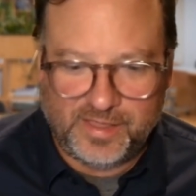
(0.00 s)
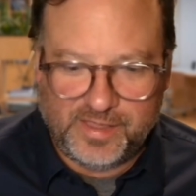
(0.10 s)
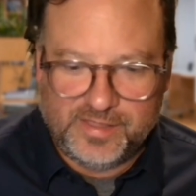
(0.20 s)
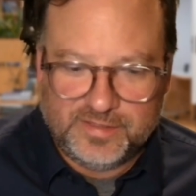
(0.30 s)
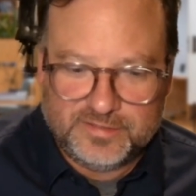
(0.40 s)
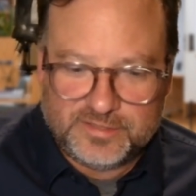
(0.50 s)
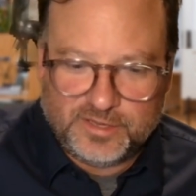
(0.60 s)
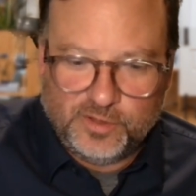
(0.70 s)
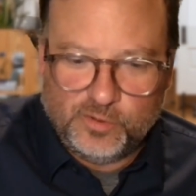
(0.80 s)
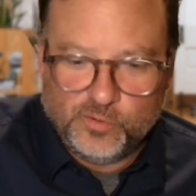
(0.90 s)
And
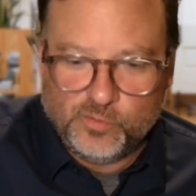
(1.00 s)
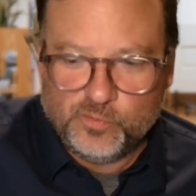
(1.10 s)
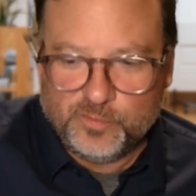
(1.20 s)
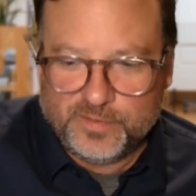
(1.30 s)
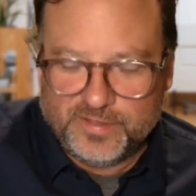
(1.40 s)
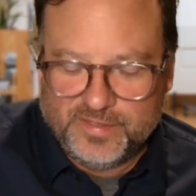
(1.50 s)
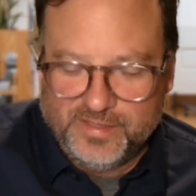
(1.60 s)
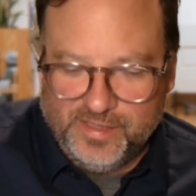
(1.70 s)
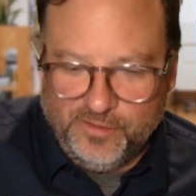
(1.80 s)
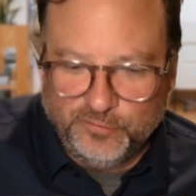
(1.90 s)
so,
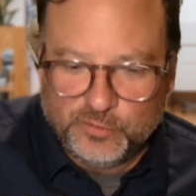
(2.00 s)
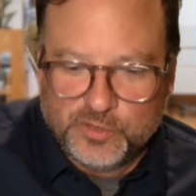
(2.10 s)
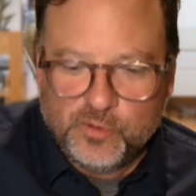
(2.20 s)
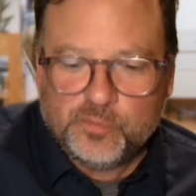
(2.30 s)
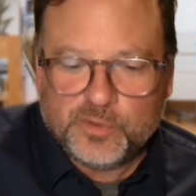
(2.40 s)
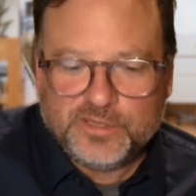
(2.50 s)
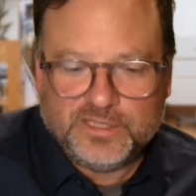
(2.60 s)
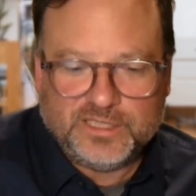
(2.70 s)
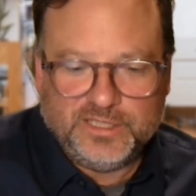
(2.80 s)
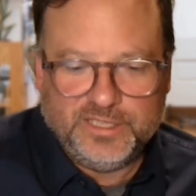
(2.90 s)
if you don't bring
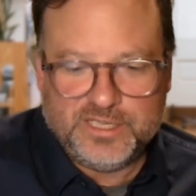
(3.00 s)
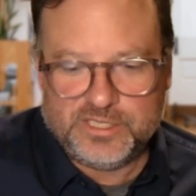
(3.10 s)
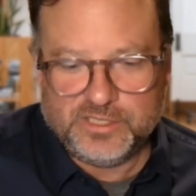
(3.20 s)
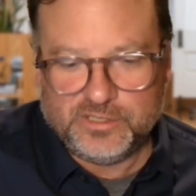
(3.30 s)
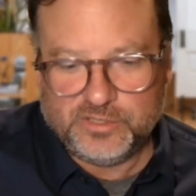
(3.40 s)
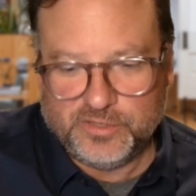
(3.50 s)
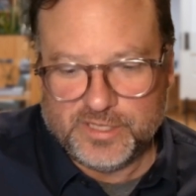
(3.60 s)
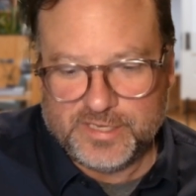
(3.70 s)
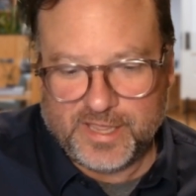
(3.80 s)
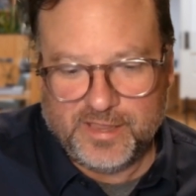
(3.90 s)
the clinician to
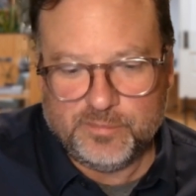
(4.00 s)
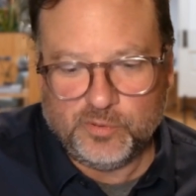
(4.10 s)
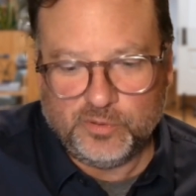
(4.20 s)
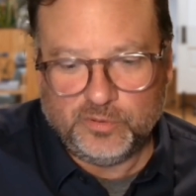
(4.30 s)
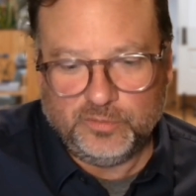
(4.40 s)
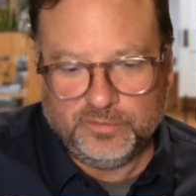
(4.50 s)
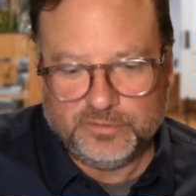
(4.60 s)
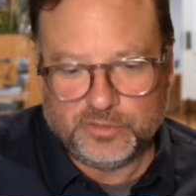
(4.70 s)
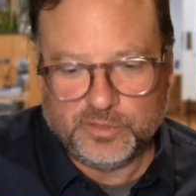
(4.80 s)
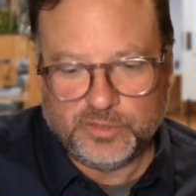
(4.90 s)
the table
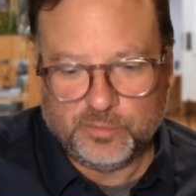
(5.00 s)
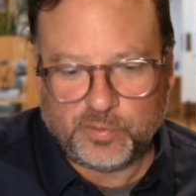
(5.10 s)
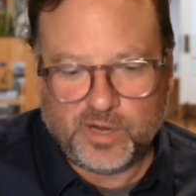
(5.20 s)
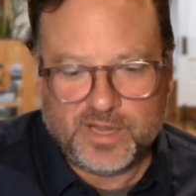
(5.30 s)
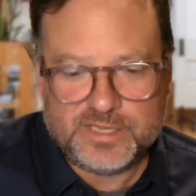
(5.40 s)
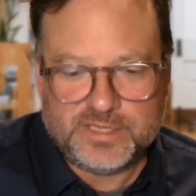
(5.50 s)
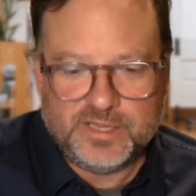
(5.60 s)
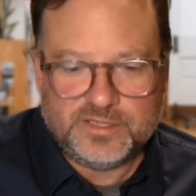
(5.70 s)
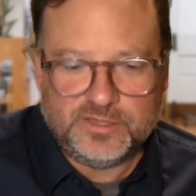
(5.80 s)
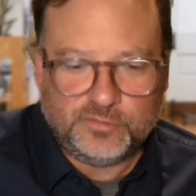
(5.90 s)
during the
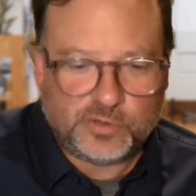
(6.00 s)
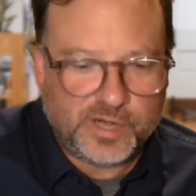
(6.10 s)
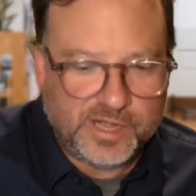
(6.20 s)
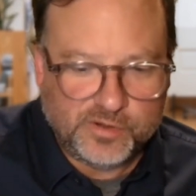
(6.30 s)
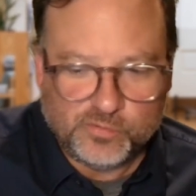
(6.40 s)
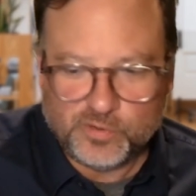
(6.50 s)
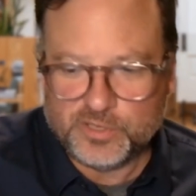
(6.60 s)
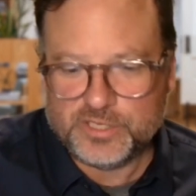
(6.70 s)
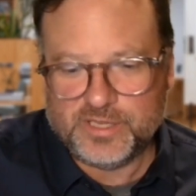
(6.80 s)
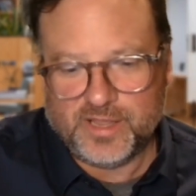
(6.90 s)
process of creating
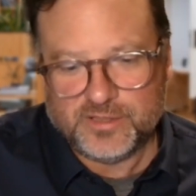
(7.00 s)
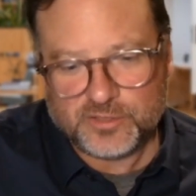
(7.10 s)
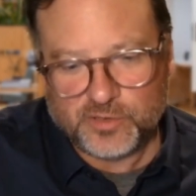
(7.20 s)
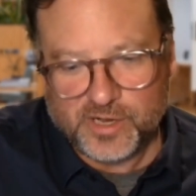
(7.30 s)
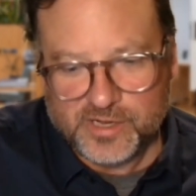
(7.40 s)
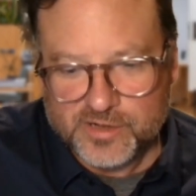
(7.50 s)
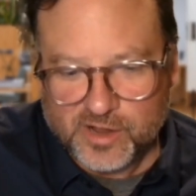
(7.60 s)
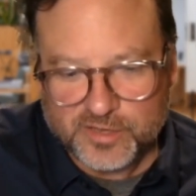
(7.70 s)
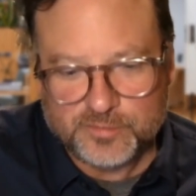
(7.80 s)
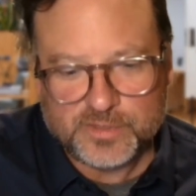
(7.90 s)
order sets, creating
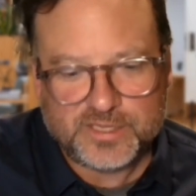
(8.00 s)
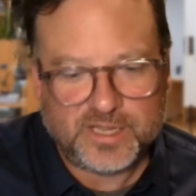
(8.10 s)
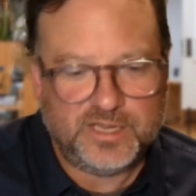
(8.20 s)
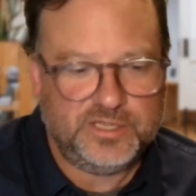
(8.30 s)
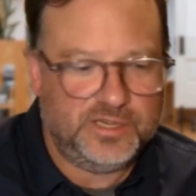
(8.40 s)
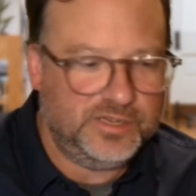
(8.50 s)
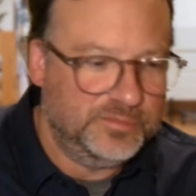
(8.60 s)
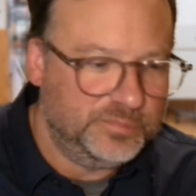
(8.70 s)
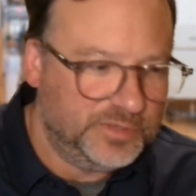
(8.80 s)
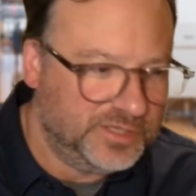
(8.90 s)
documentation
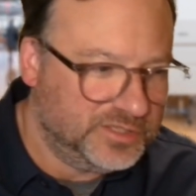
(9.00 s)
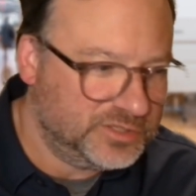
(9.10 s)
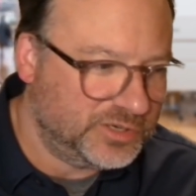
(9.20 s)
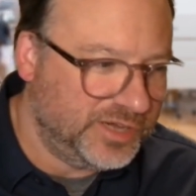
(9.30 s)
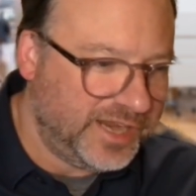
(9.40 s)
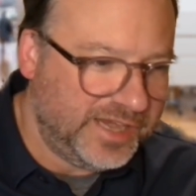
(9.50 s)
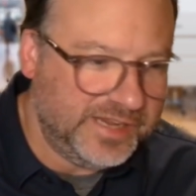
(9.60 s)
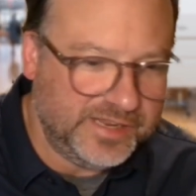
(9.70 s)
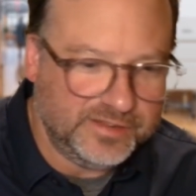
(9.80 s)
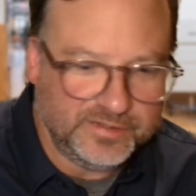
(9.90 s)
templates,
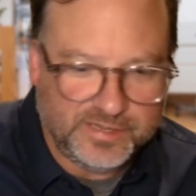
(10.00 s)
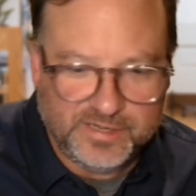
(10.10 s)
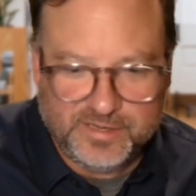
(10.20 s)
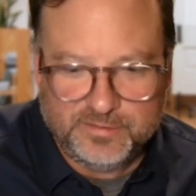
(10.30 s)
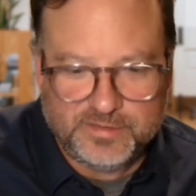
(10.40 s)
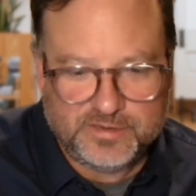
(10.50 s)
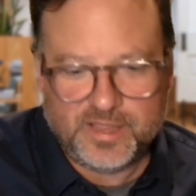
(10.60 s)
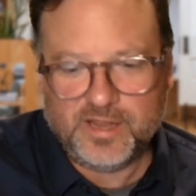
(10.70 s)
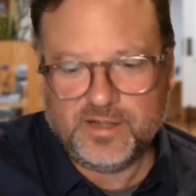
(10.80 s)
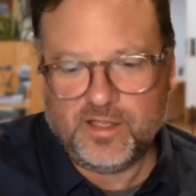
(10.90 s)
creating any
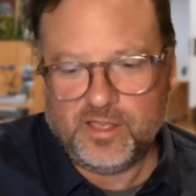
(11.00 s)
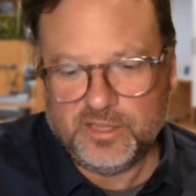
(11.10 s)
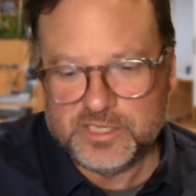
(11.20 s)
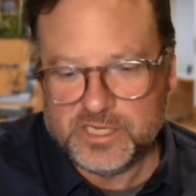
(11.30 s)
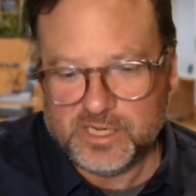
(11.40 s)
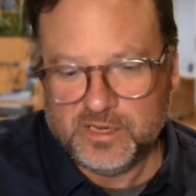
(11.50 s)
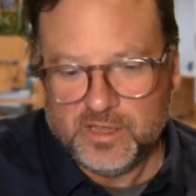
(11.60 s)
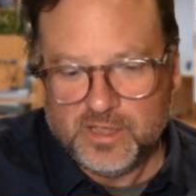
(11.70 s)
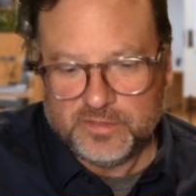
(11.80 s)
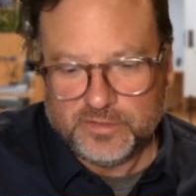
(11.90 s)
technology
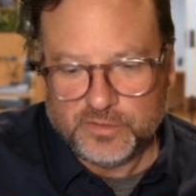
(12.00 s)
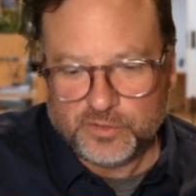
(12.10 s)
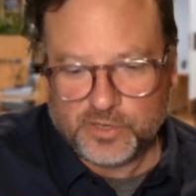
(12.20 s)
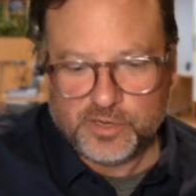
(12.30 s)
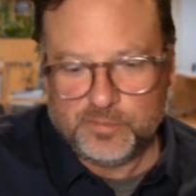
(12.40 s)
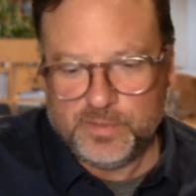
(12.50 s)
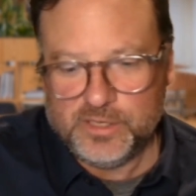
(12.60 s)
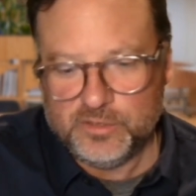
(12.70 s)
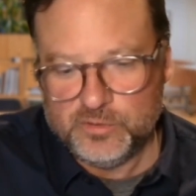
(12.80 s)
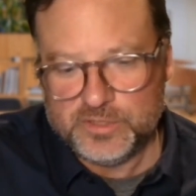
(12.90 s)
that they're going to be
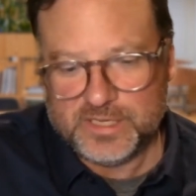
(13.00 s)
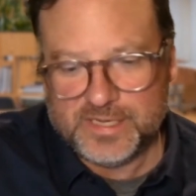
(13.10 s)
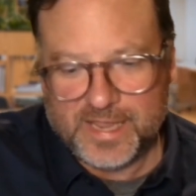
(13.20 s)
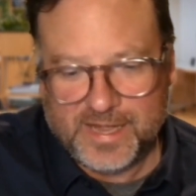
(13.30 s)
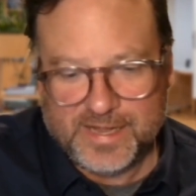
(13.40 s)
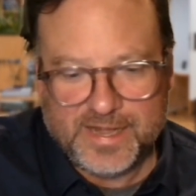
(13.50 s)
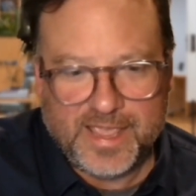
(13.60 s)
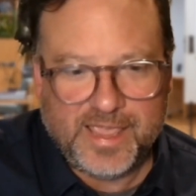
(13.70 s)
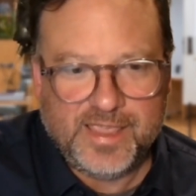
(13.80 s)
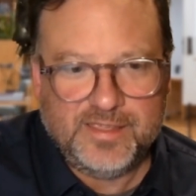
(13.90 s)
using day to
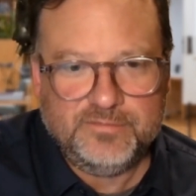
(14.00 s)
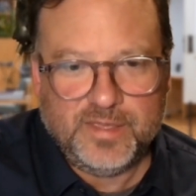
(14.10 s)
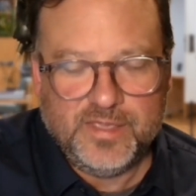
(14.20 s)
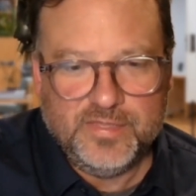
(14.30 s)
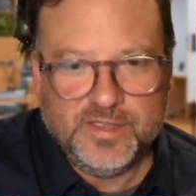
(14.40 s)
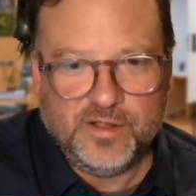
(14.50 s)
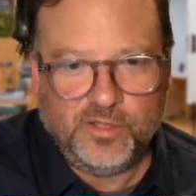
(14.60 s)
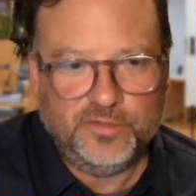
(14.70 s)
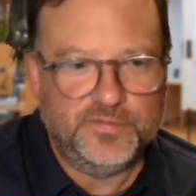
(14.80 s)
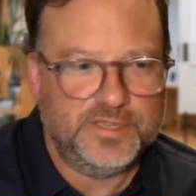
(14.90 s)
day, and then
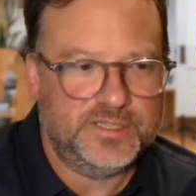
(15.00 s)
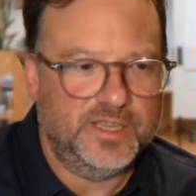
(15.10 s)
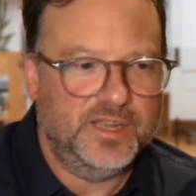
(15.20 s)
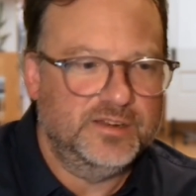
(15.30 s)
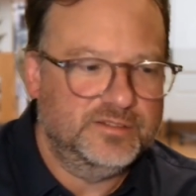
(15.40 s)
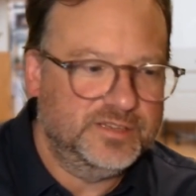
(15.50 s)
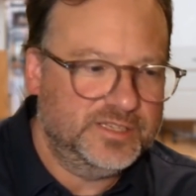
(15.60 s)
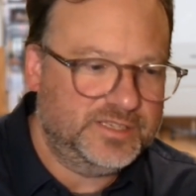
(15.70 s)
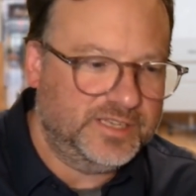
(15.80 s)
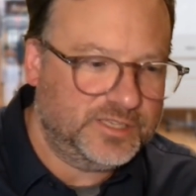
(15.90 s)
all of a sudden
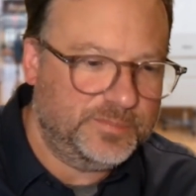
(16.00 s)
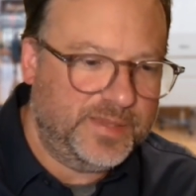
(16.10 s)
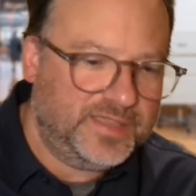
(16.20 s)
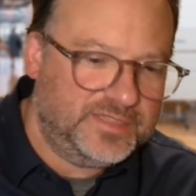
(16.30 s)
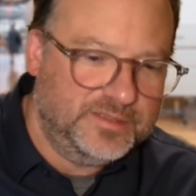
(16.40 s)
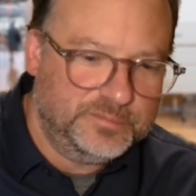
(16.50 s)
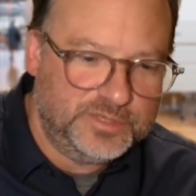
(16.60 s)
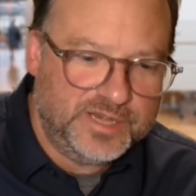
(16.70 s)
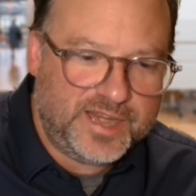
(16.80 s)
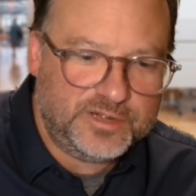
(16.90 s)
just expect them
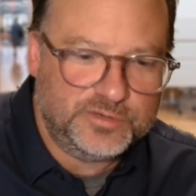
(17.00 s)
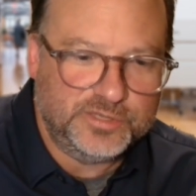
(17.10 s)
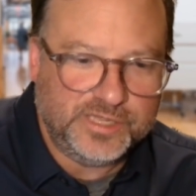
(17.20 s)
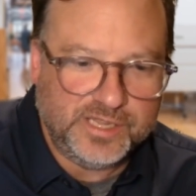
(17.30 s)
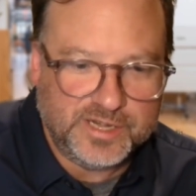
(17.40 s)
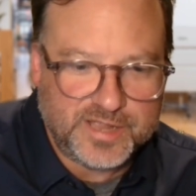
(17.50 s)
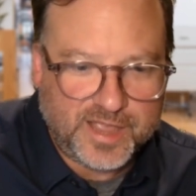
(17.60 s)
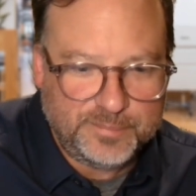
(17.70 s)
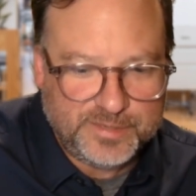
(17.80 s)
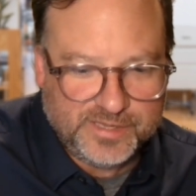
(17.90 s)
to naturally
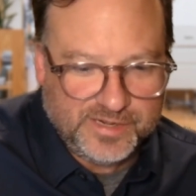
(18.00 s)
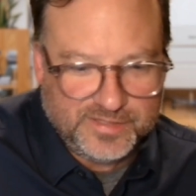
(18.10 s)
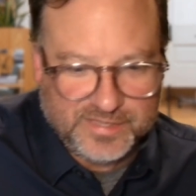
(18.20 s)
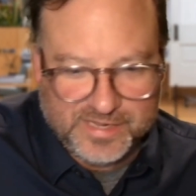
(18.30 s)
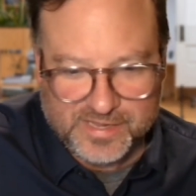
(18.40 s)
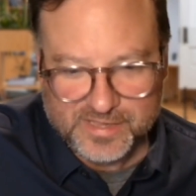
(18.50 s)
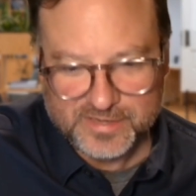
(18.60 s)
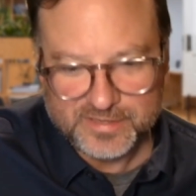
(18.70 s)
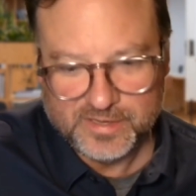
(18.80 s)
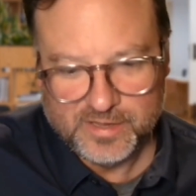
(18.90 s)
adopt it at the
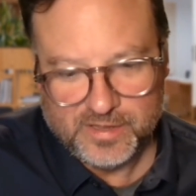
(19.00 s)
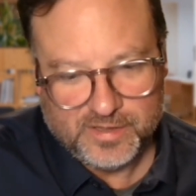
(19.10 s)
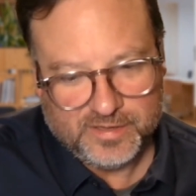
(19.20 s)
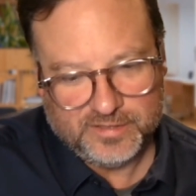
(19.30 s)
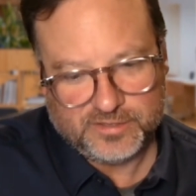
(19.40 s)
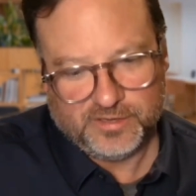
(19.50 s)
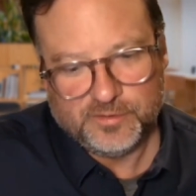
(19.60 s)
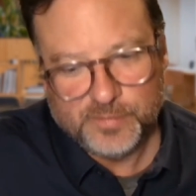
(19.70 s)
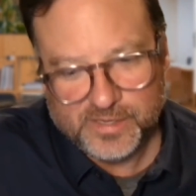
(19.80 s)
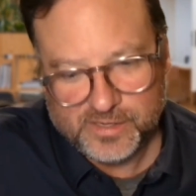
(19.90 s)
end, it's going
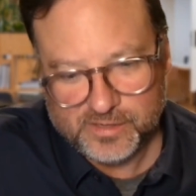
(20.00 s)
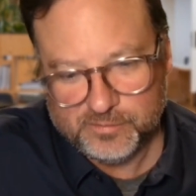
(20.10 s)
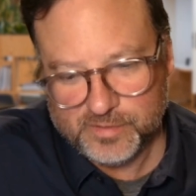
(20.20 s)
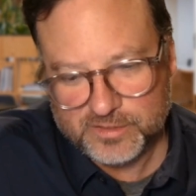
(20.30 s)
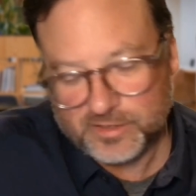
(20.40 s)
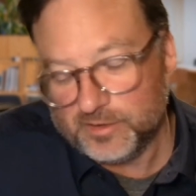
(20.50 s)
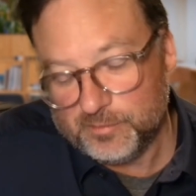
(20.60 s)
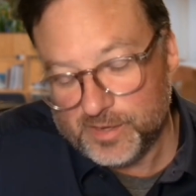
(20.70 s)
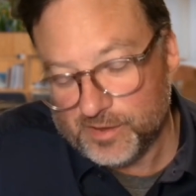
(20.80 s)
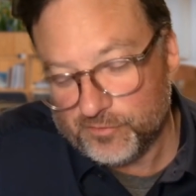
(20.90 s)
to be
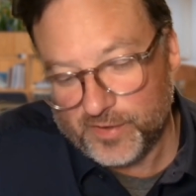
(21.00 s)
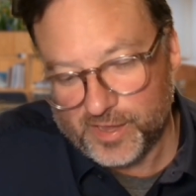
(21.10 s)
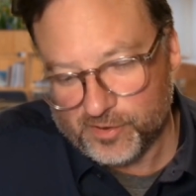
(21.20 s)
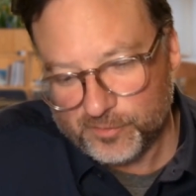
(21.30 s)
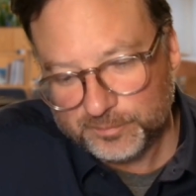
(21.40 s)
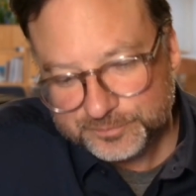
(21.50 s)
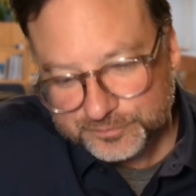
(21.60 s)
a fail.